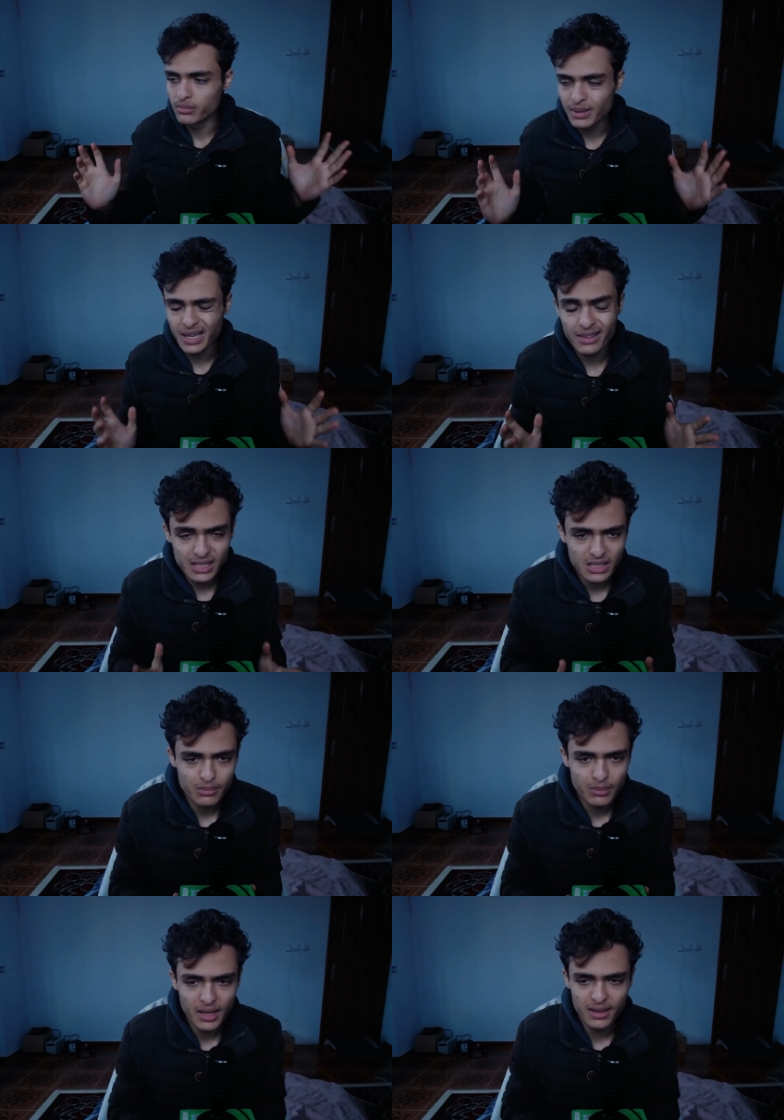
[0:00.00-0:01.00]
yeah, this is
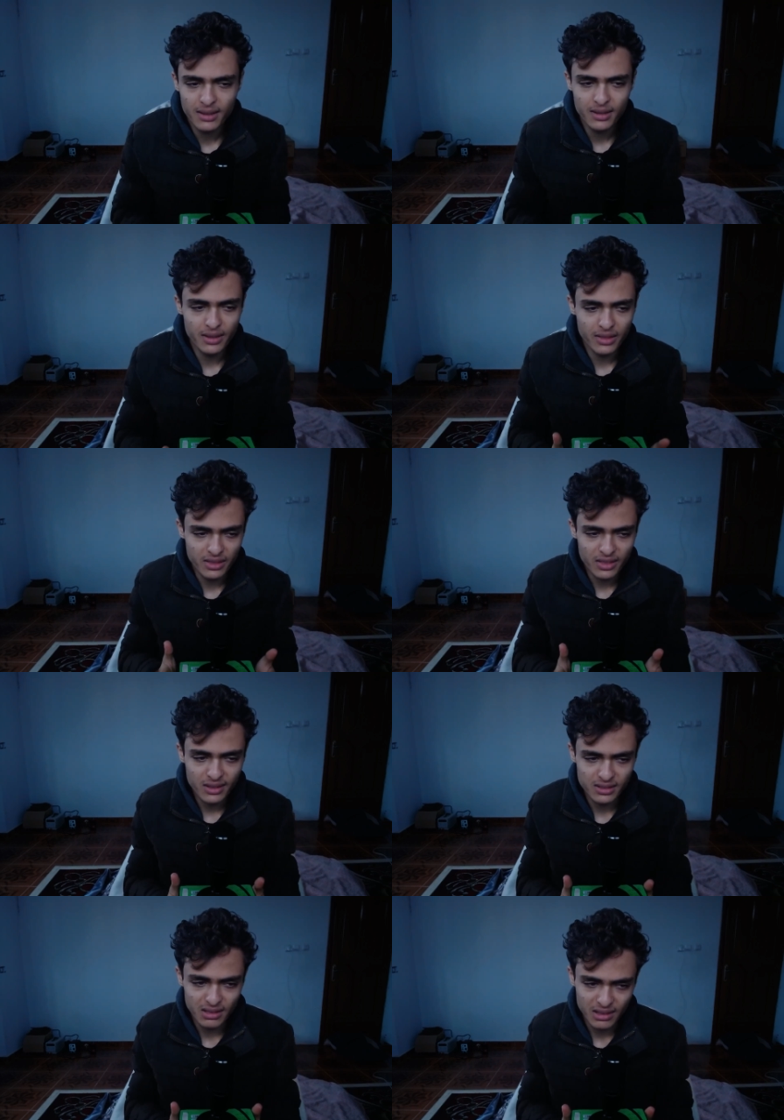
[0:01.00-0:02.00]
the
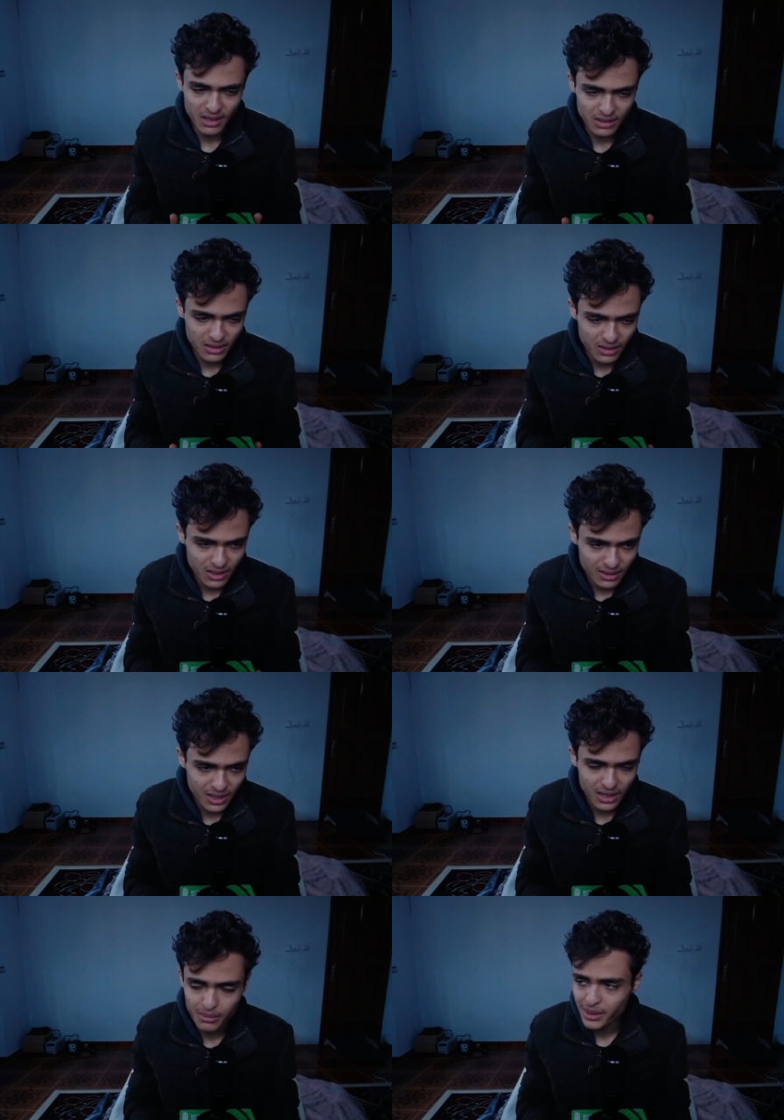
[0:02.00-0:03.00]
things that I did not
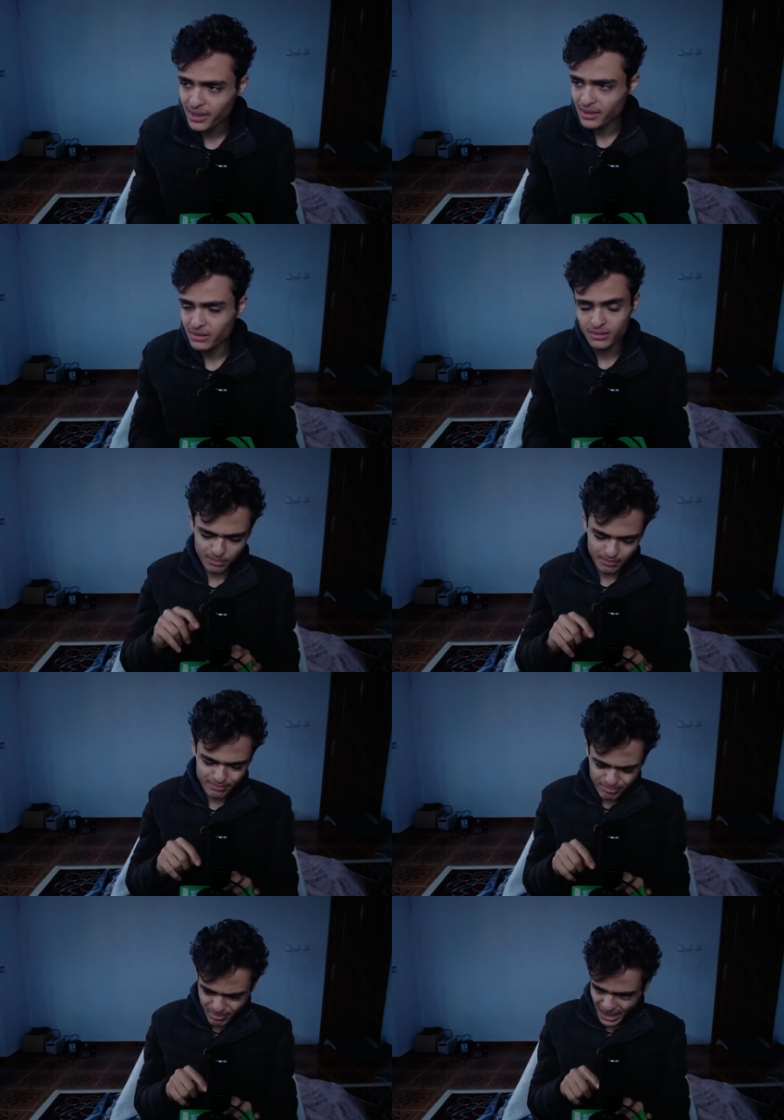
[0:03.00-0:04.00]
like about it.
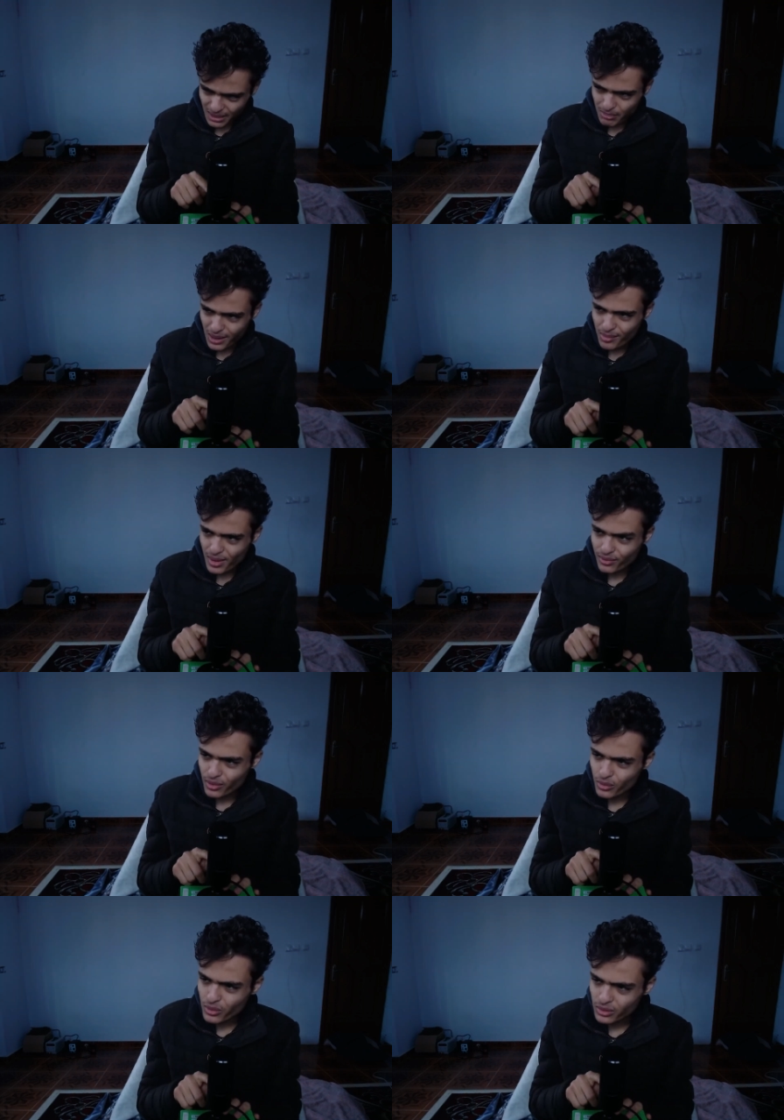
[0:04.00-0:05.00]
Like maybe if
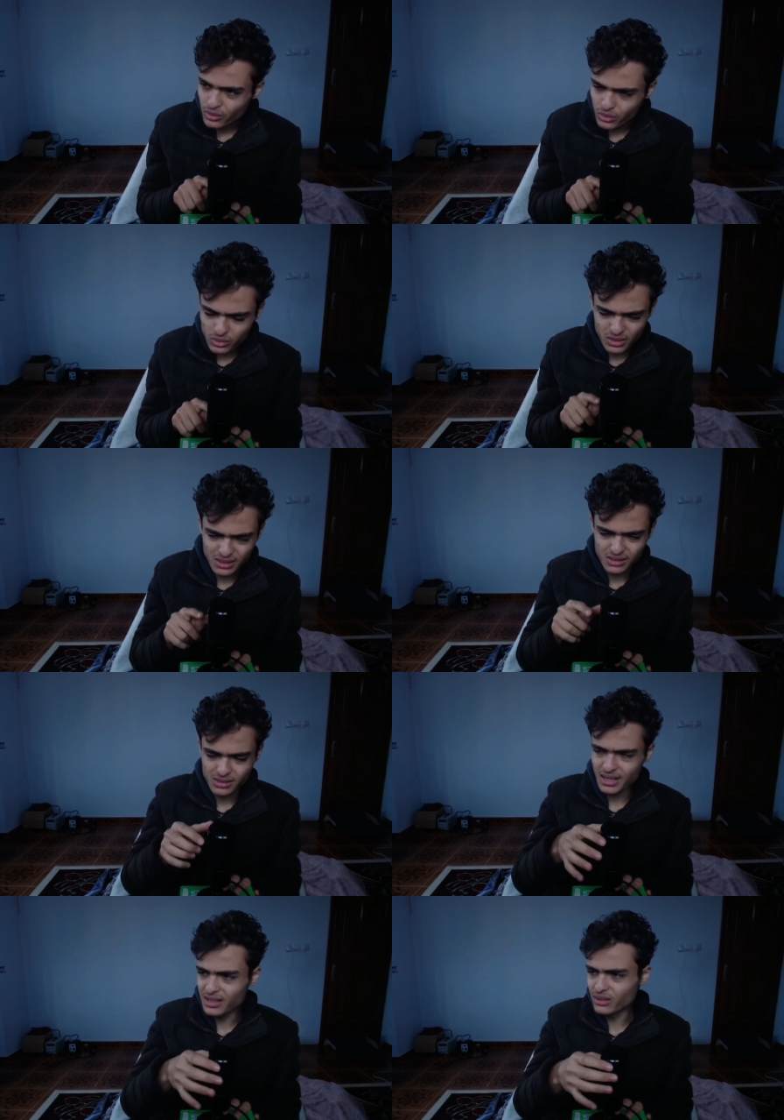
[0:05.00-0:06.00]
you want to use the
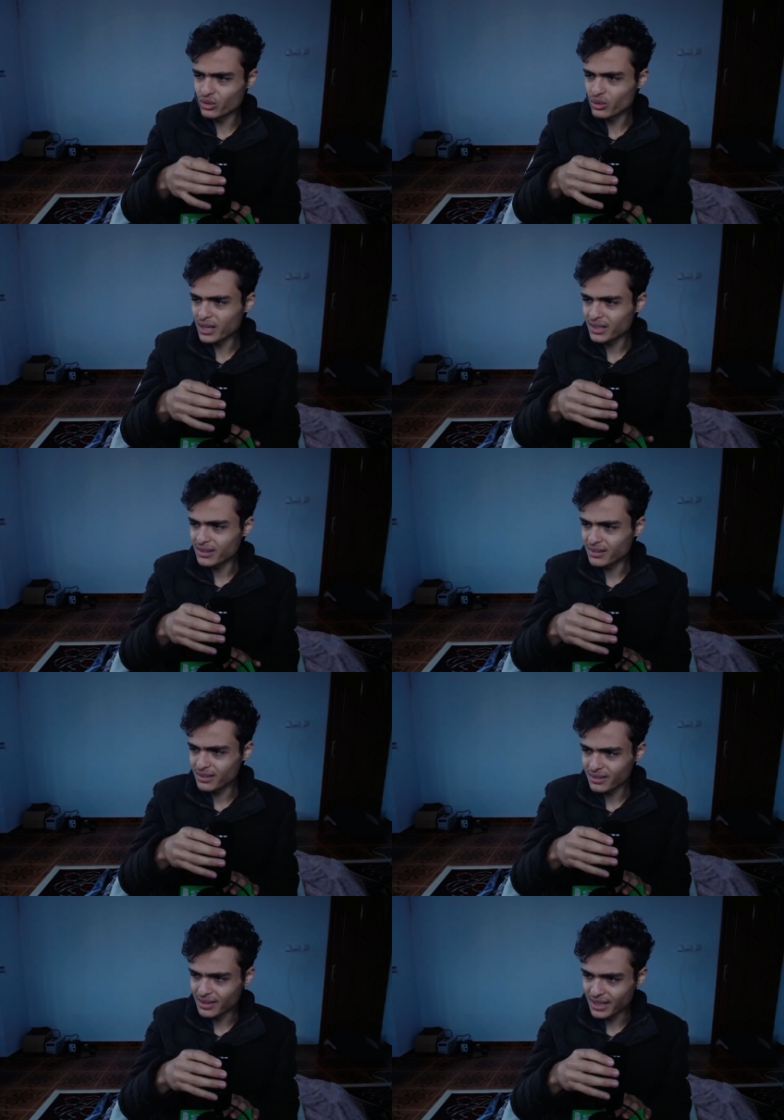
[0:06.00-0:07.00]
stand, you
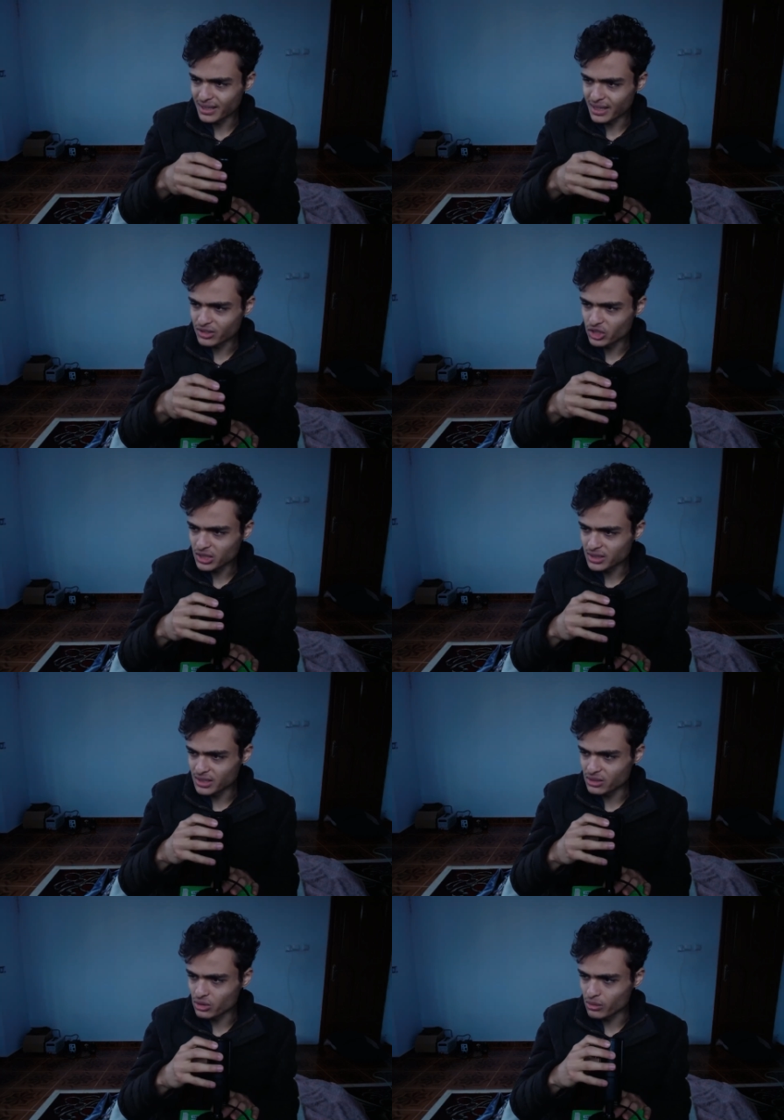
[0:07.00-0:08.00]
can't like adjust
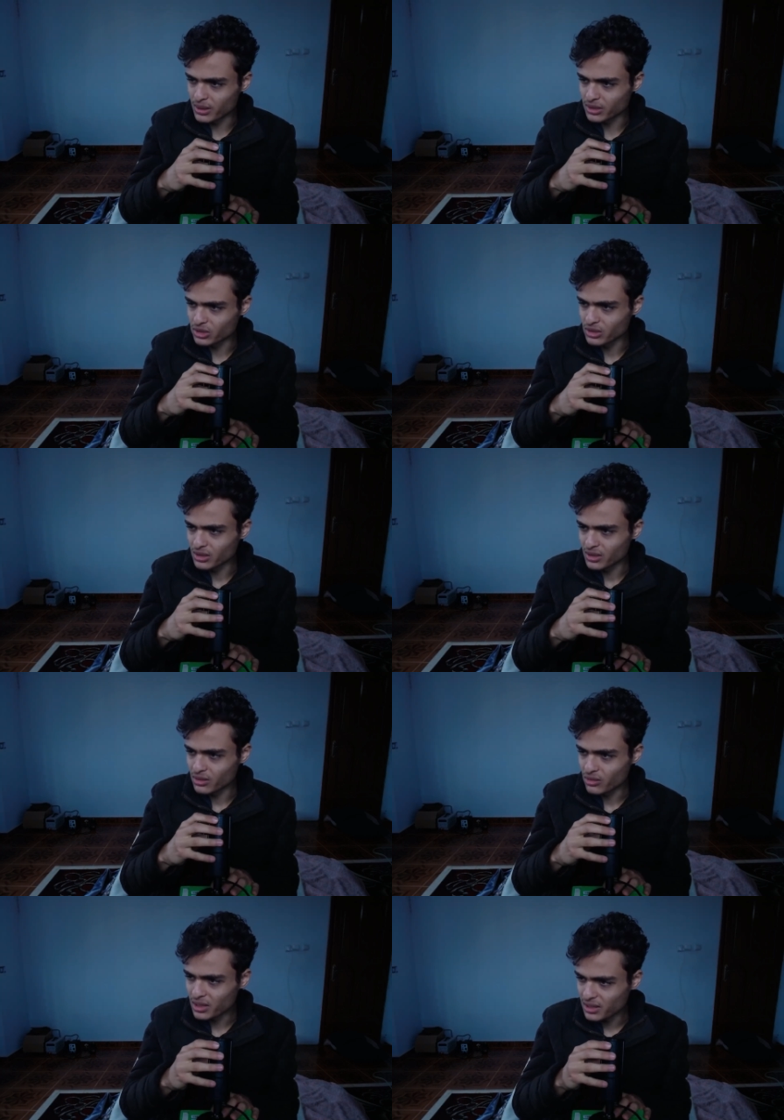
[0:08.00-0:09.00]
it so much.
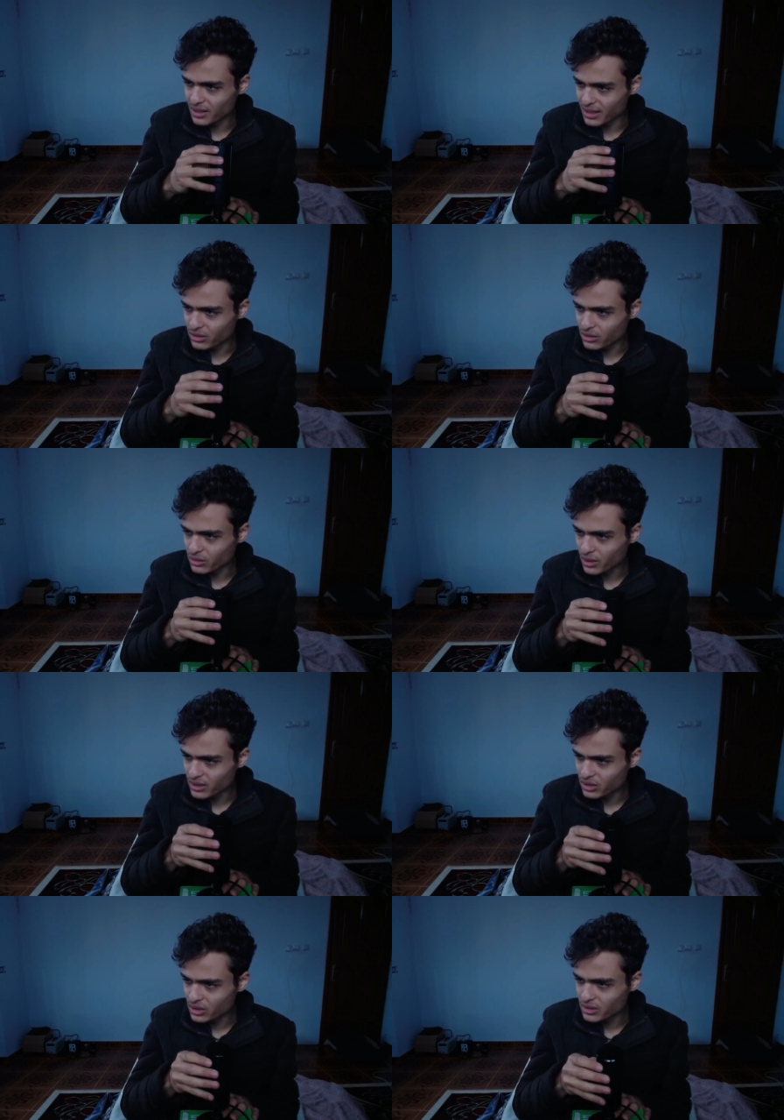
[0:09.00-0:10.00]
Okay, like you
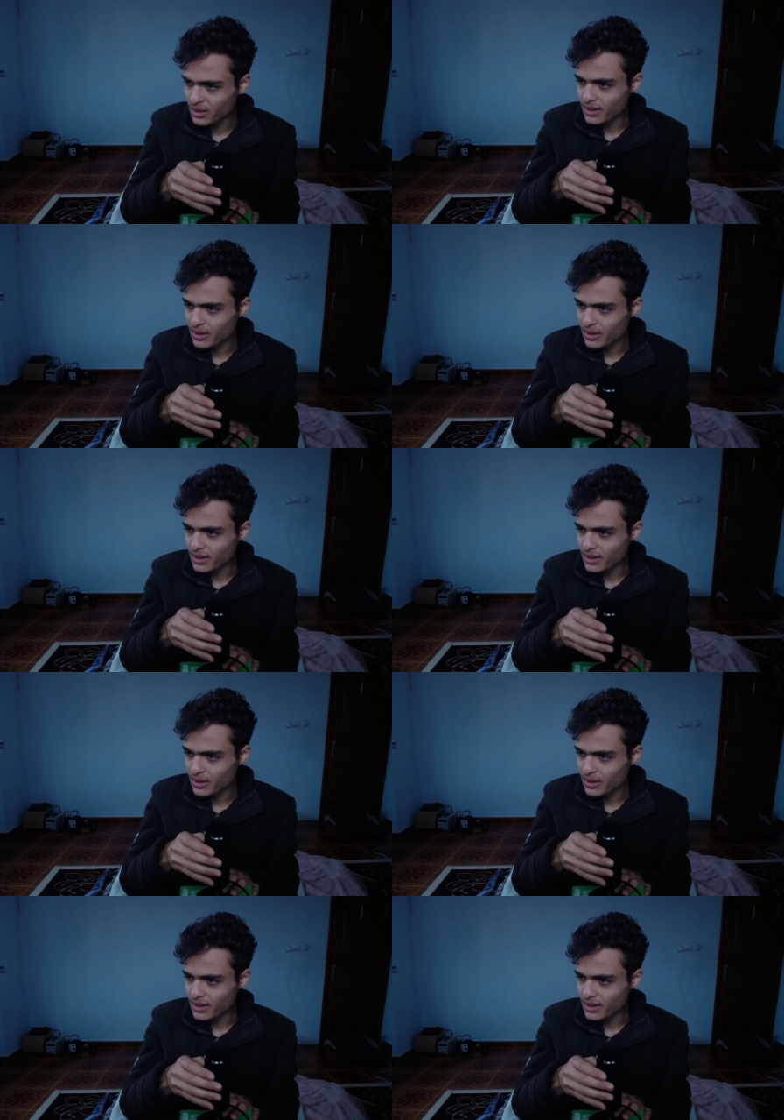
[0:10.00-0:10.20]
can just,